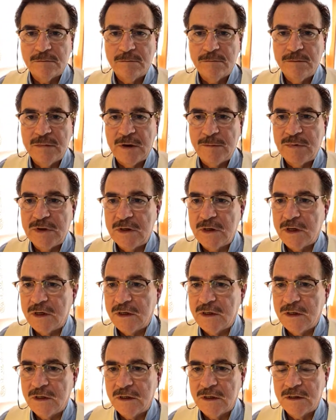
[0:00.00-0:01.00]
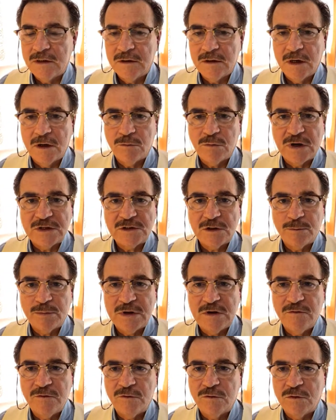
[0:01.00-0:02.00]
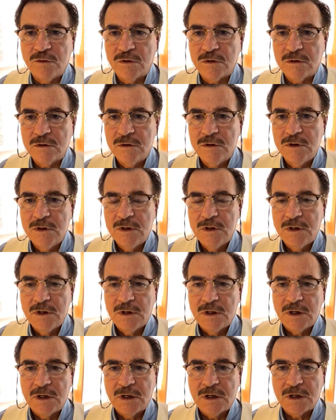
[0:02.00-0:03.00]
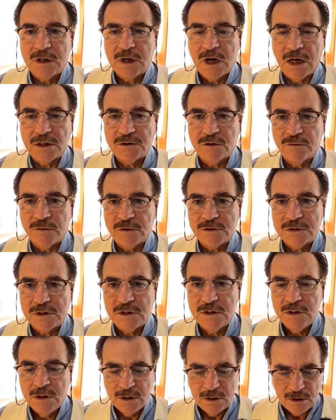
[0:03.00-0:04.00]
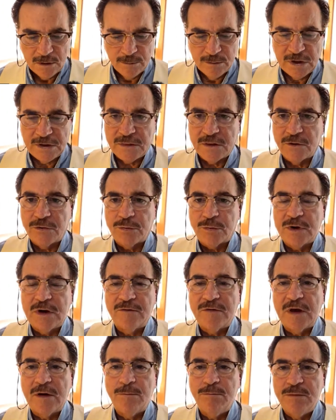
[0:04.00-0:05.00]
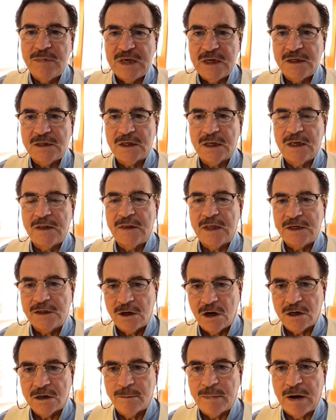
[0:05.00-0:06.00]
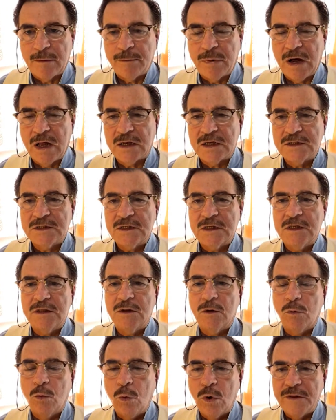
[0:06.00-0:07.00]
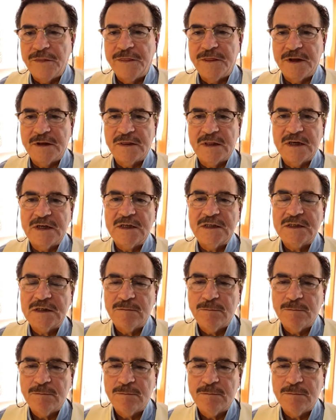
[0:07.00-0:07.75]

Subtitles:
maybe a recipe for controversy. But the three of them meet and they talk about policy. The one thing that is